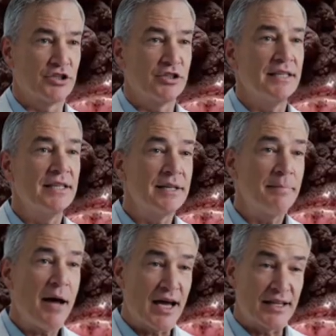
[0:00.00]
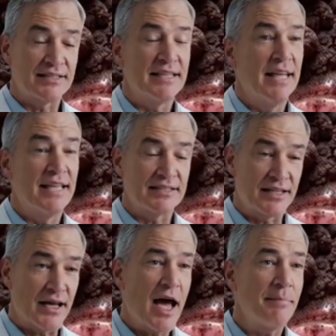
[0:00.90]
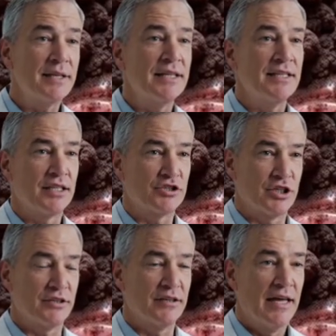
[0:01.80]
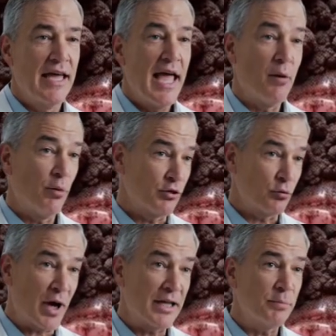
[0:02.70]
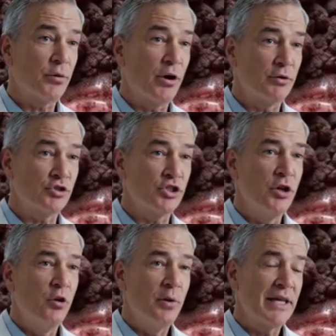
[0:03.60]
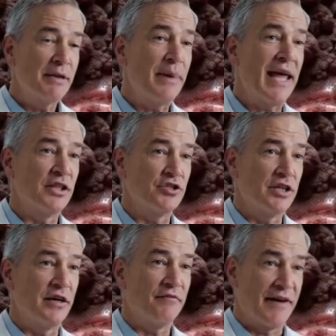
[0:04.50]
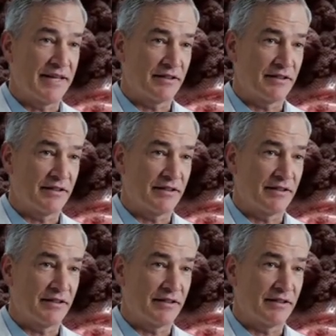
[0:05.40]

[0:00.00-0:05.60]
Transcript: time when healing has been outsourced. When discomfort appears, we reach for a tube, a